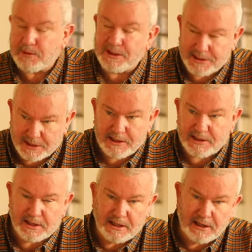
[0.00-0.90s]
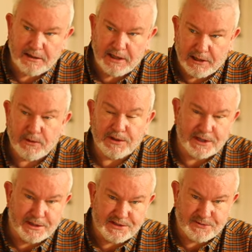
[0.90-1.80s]
when you think of the era
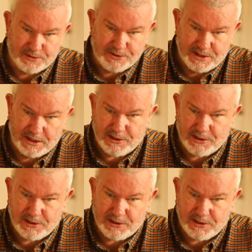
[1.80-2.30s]
that this was in